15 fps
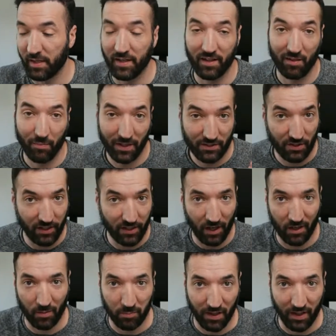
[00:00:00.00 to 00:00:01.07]
especially
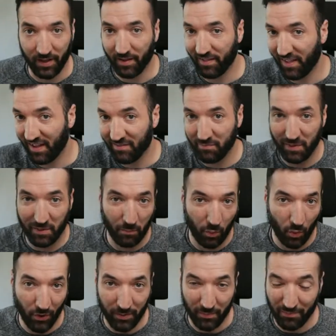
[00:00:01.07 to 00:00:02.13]
our plays, have been
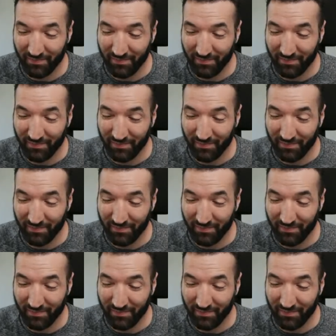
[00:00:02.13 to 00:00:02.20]
buoyed